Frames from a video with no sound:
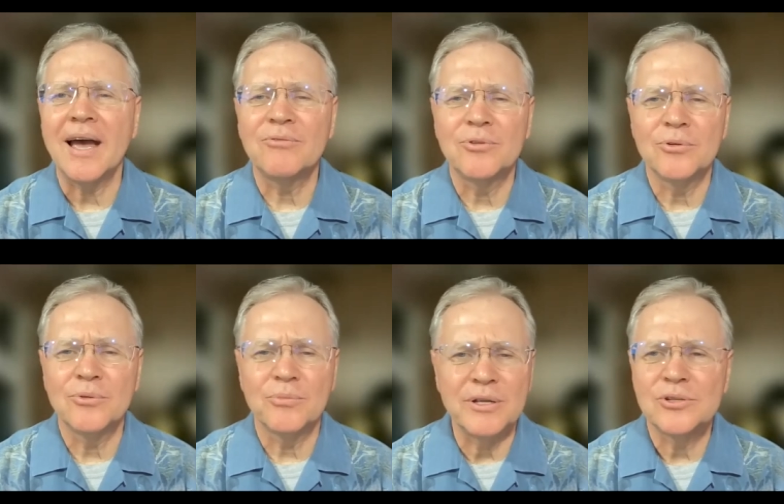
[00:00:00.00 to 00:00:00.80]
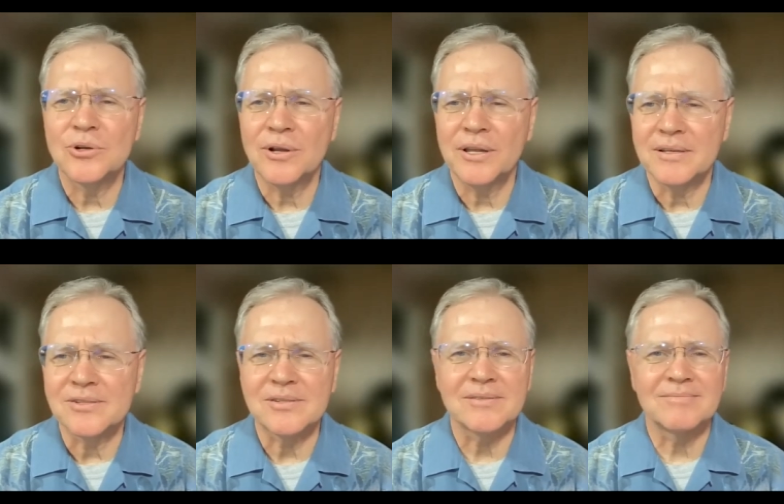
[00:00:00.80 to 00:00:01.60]
have you rejoin
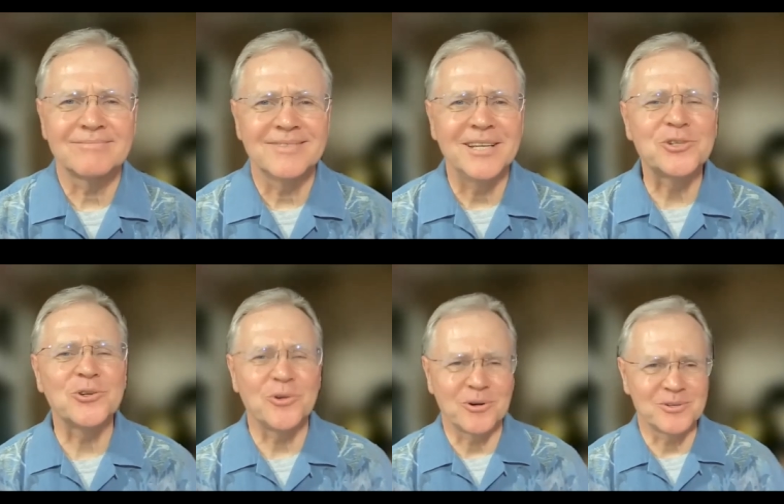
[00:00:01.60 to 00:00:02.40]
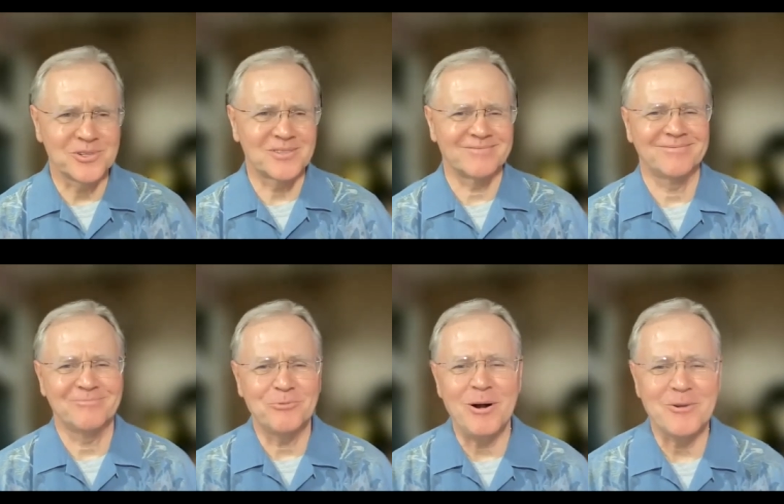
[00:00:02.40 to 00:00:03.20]
us. It's yours.
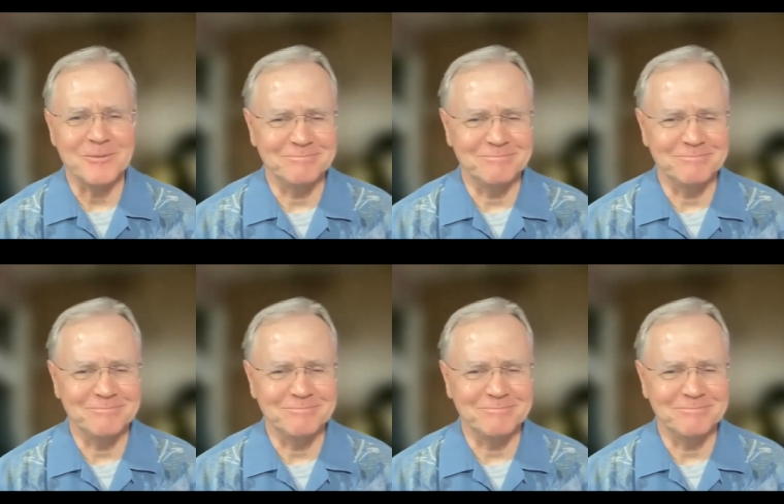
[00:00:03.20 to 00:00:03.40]
Welcome.